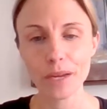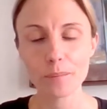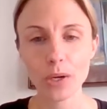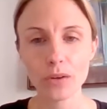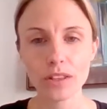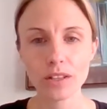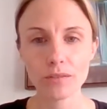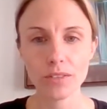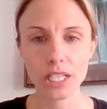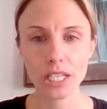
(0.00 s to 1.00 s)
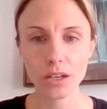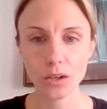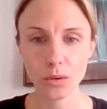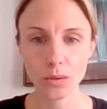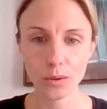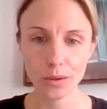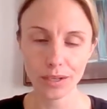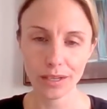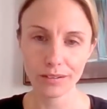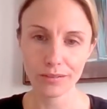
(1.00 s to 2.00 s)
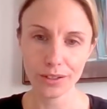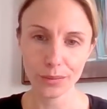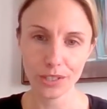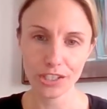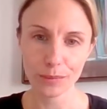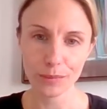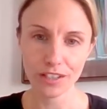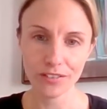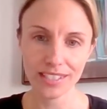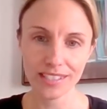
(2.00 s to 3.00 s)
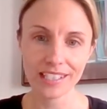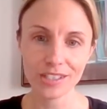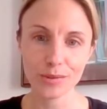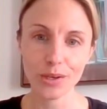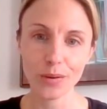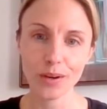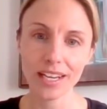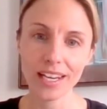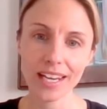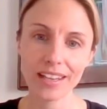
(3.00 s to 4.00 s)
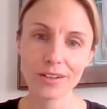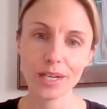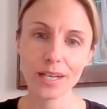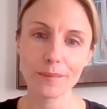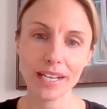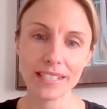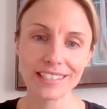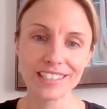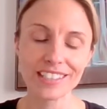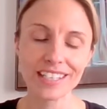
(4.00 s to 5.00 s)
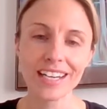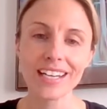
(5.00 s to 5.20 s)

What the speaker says: both the video of the worship services that's recorded and the written message,